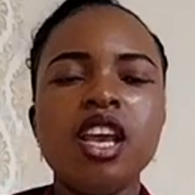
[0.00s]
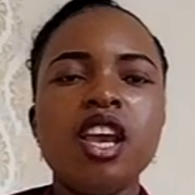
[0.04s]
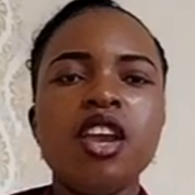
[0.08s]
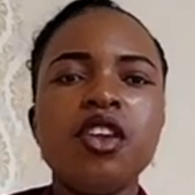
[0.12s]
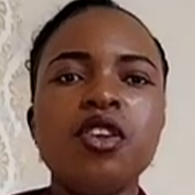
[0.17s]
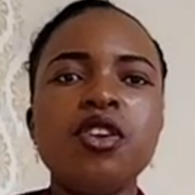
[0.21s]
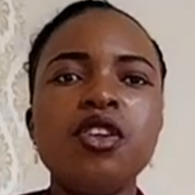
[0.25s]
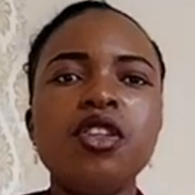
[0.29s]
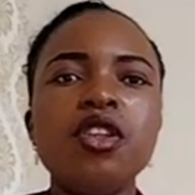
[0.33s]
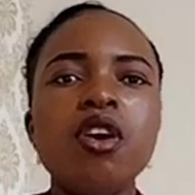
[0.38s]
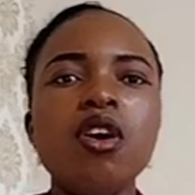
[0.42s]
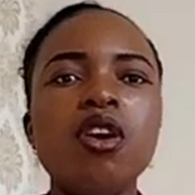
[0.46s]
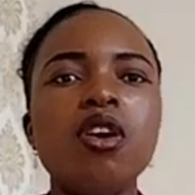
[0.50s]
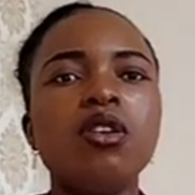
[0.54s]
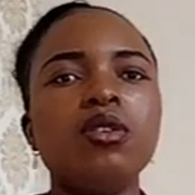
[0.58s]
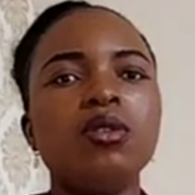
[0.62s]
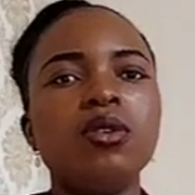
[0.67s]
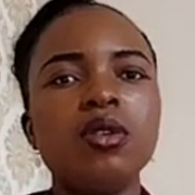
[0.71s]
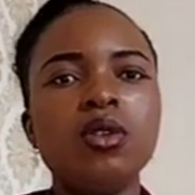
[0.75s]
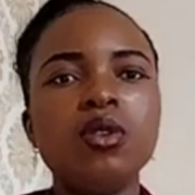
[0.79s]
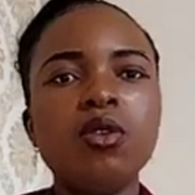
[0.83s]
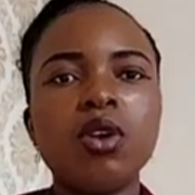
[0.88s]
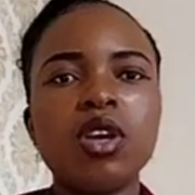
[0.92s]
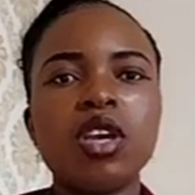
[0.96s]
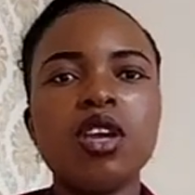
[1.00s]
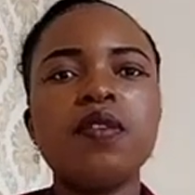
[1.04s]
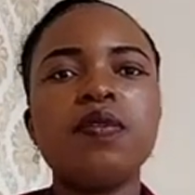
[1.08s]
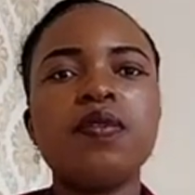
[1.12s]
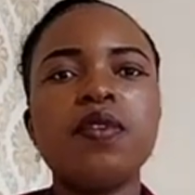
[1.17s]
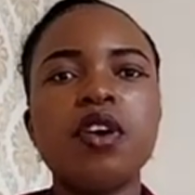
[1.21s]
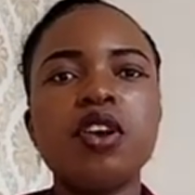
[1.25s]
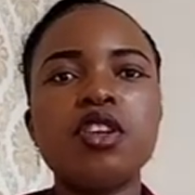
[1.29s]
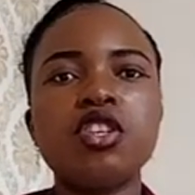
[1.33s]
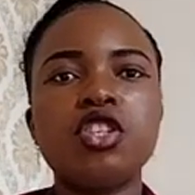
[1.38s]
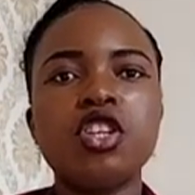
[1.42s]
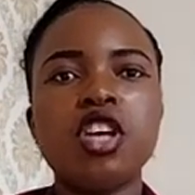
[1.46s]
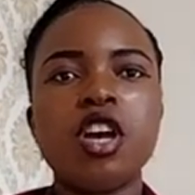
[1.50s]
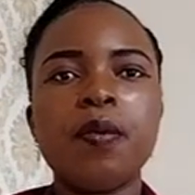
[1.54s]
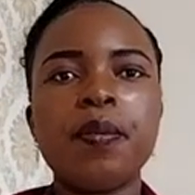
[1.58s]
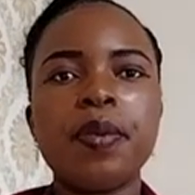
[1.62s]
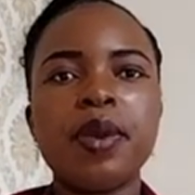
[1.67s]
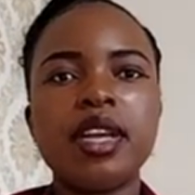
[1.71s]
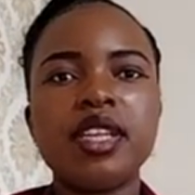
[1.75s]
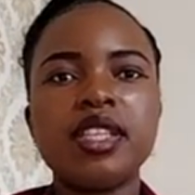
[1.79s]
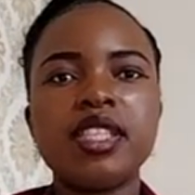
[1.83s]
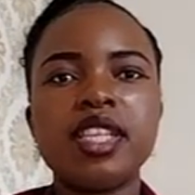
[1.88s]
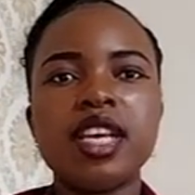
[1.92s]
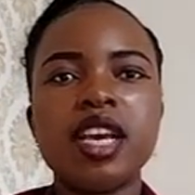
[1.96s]
You know, looking for a job
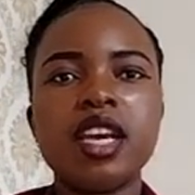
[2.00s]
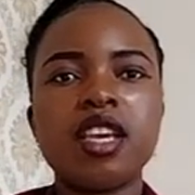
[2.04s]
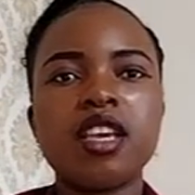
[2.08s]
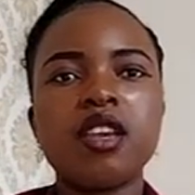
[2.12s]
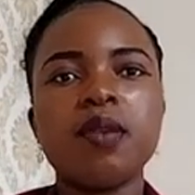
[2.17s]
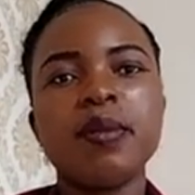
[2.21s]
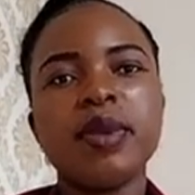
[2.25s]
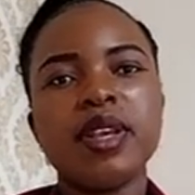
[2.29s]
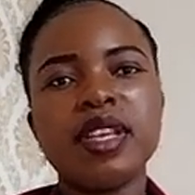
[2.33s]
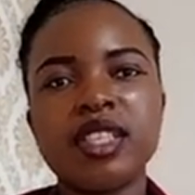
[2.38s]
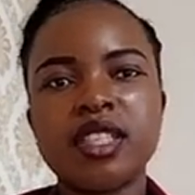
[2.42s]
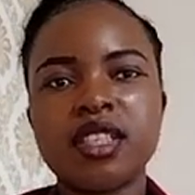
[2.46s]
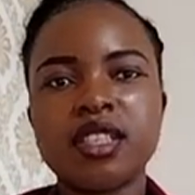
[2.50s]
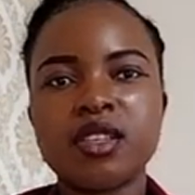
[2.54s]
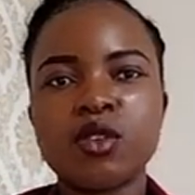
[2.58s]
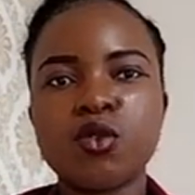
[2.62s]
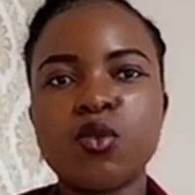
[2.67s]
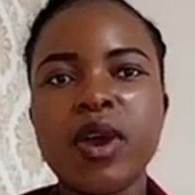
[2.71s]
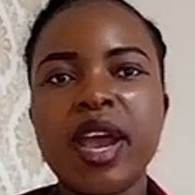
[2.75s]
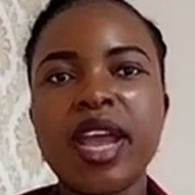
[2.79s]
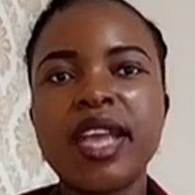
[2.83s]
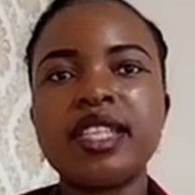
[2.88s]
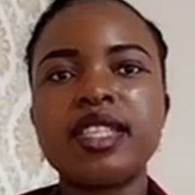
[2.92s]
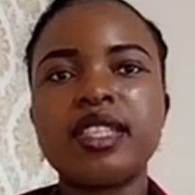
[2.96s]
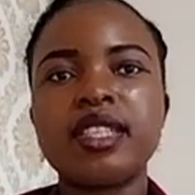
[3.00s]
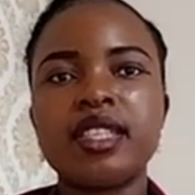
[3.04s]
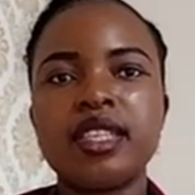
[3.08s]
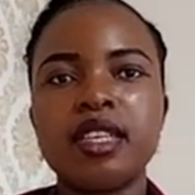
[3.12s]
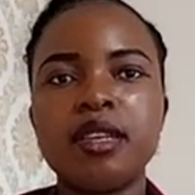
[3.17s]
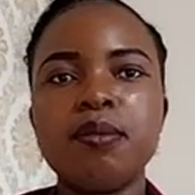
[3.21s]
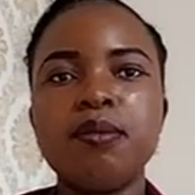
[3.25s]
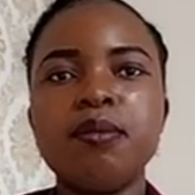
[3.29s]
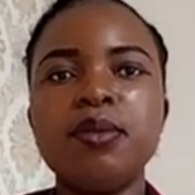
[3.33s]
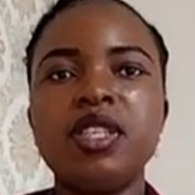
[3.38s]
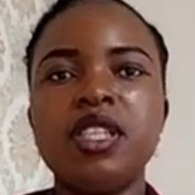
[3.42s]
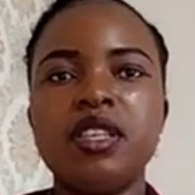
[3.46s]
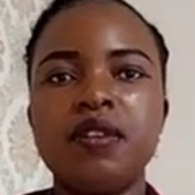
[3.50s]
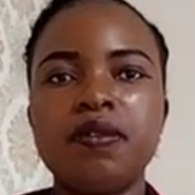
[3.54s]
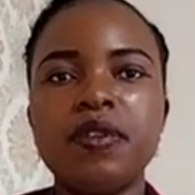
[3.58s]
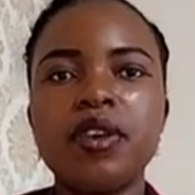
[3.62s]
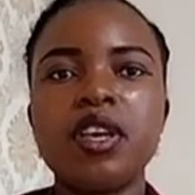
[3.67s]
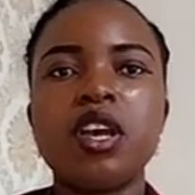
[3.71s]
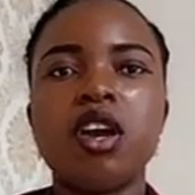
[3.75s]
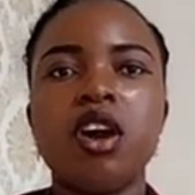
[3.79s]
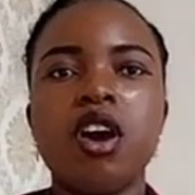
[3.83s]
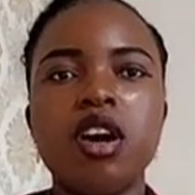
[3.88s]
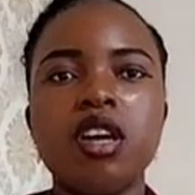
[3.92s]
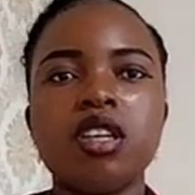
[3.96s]
in Turkey may quite seem
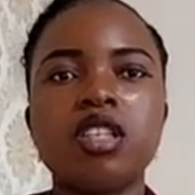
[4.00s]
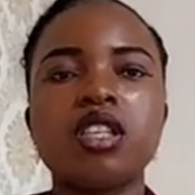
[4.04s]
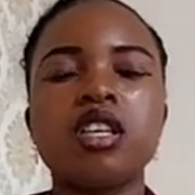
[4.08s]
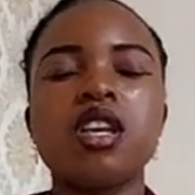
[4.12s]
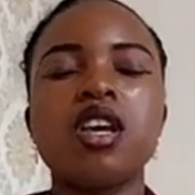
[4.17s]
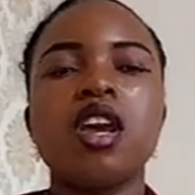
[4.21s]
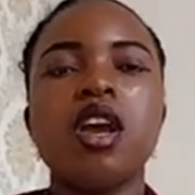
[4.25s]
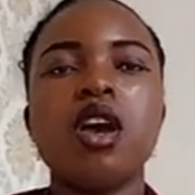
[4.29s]
difficult,